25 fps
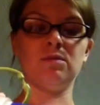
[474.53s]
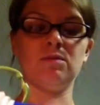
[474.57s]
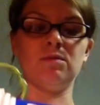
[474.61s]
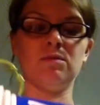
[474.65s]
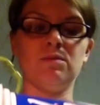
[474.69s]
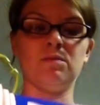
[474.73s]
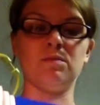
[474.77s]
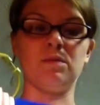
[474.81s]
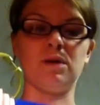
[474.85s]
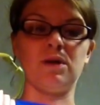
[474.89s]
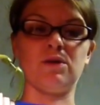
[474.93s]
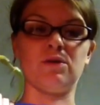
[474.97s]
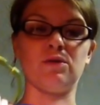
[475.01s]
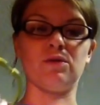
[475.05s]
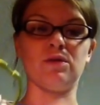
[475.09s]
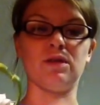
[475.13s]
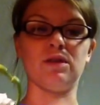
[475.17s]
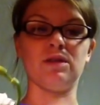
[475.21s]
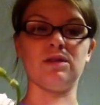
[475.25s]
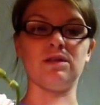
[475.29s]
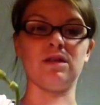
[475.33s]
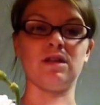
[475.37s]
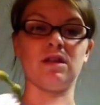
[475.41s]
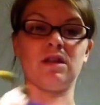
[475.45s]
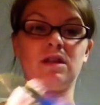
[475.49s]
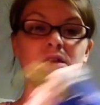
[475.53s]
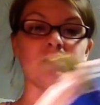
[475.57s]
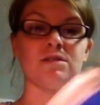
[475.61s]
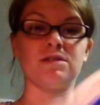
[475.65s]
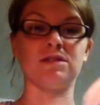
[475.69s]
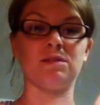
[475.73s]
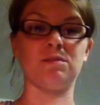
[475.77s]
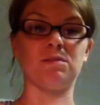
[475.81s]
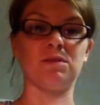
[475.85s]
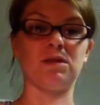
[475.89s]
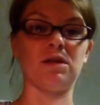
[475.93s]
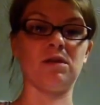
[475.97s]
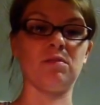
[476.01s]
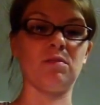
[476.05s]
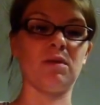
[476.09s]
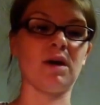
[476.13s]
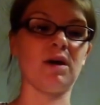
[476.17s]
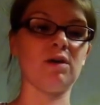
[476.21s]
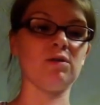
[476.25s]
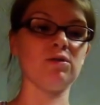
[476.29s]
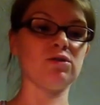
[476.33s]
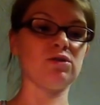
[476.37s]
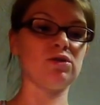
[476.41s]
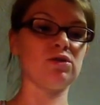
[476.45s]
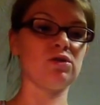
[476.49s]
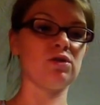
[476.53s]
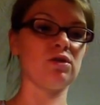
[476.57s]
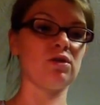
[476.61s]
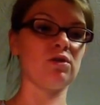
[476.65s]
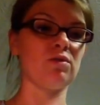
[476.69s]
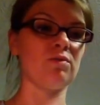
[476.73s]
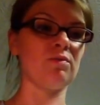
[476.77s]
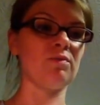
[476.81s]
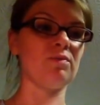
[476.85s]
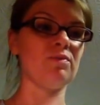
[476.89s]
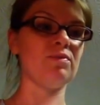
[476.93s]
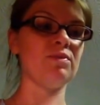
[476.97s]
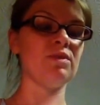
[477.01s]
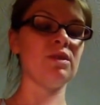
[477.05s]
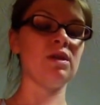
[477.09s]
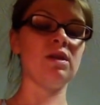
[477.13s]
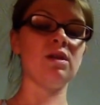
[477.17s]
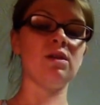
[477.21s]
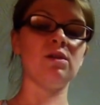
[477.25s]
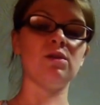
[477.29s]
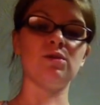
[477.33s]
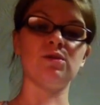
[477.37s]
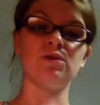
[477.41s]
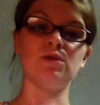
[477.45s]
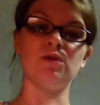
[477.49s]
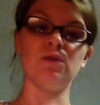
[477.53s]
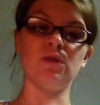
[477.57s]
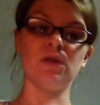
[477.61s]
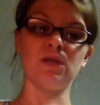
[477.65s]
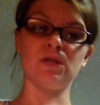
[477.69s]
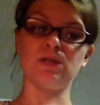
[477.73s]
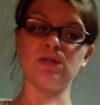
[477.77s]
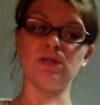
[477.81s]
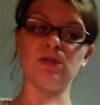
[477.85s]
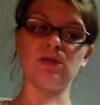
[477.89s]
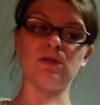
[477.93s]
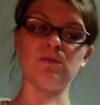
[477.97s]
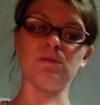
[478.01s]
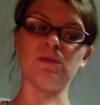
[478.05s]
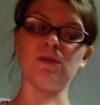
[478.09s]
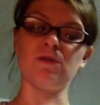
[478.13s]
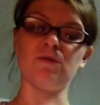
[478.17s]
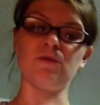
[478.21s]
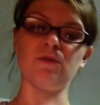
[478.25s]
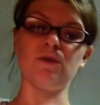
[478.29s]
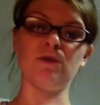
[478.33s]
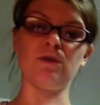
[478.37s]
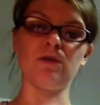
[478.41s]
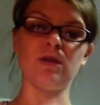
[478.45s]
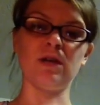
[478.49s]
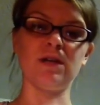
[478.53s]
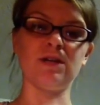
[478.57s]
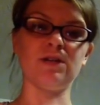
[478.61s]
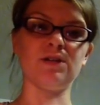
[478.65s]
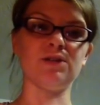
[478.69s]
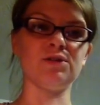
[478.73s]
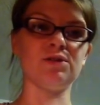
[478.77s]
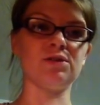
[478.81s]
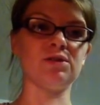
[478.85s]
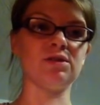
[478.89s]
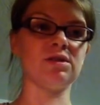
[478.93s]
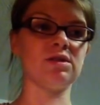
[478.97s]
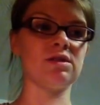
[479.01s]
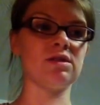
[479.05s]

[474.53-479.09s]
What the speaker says: better than they like sleeping in a pouch. So there's two things you can make for your gliders.